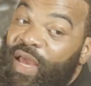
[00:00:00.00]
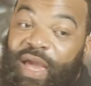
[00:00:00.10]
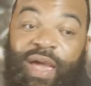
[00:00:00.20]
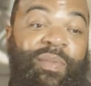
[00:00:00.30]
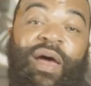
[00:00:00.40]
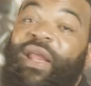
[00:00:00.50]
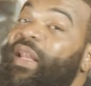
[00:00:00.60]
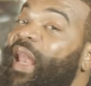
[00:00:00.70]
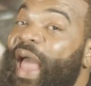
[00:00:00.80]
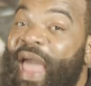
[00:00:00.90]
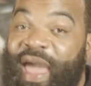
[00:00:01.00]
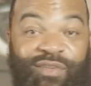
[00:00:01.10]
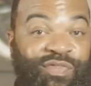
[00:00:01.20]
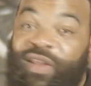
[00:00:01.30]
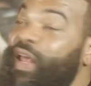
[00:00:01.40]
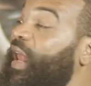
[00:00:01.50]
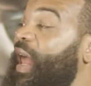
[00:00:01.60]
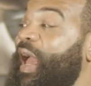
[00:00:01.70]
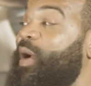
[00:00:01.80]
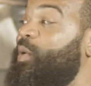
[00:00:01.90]
Everybody laughing. They
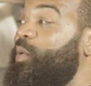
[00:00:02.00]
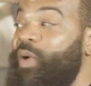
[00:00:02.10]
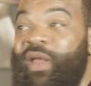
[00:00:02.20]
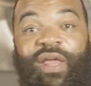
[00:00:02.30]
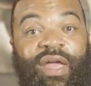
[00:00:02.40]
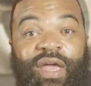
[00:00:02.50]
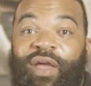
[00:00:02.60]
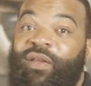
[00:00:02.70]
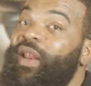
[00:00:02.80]
like, who in the hell?